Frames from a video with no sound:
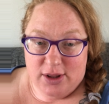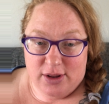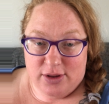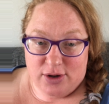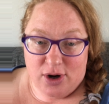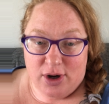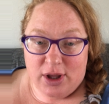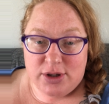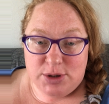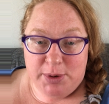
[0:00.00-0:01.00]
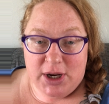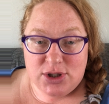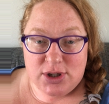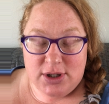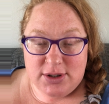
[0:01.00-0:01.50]
uh, the cardiology
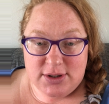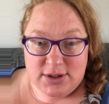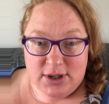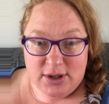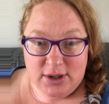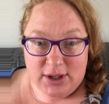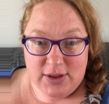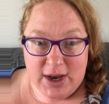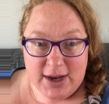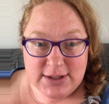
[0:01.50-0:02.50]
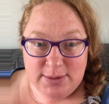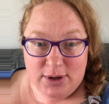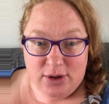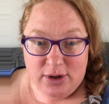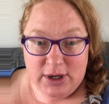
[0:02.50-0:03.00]
patients in the
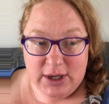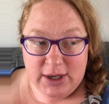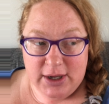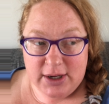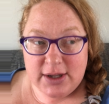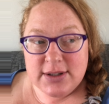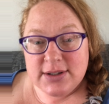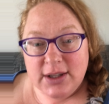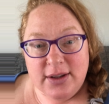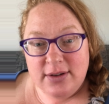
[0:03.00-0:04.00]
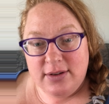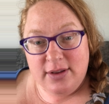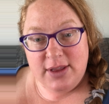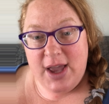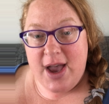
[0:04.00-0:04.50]
hospital, and I can see
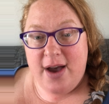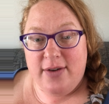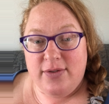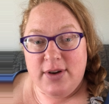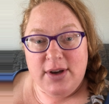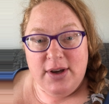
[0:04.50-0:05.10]
that they have